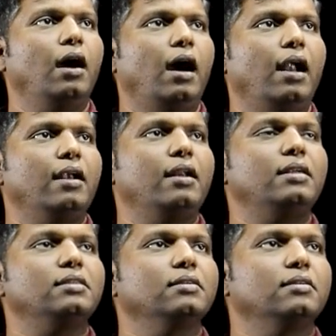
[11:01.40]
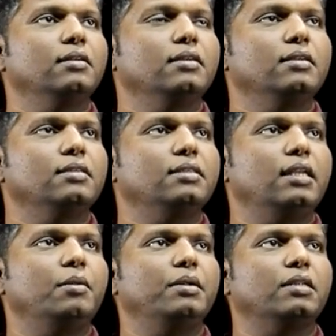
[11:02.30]
100
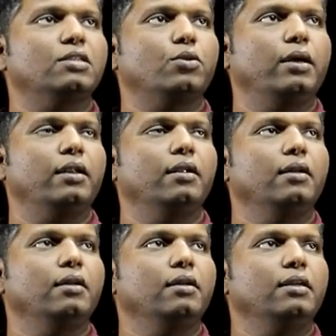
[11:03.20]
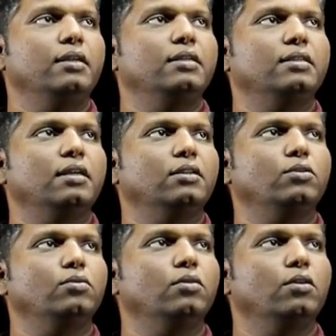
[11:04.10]
centimeter square is equal
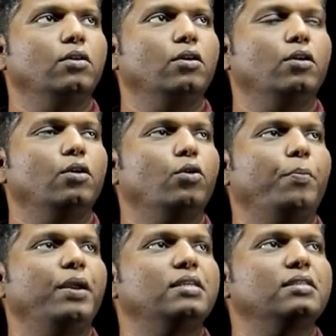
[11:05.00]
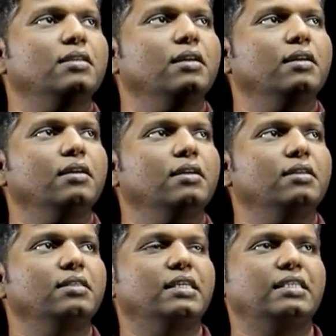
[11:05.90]
to rupees
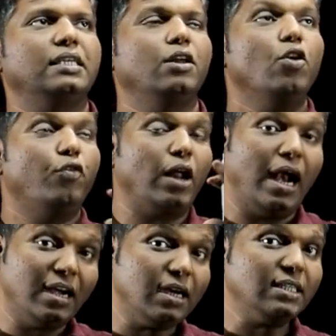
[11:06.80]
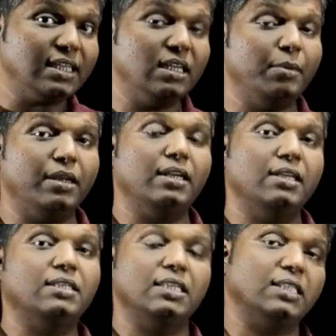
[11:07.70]
16. For 100 centimeter, it
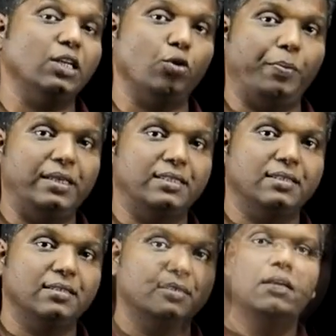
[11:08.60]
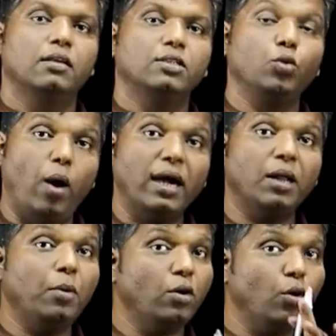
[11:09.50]
is 16 rupees. So what
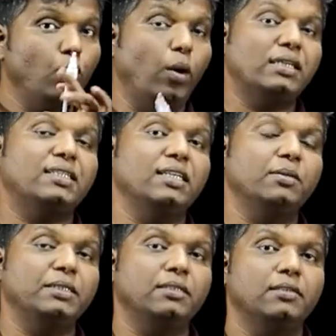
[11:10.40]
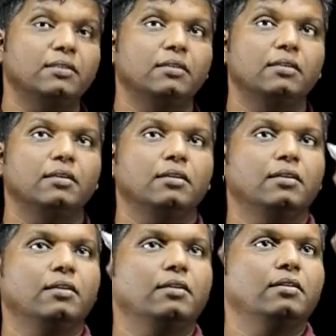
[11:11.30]
about 1 centimeter?
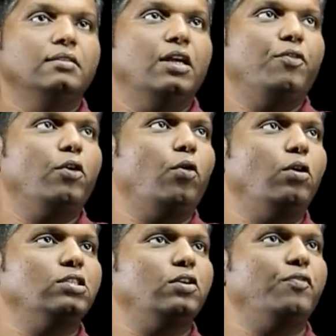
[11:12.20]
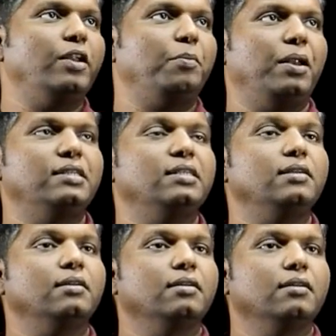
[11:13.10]
Therefore, cost of tin plating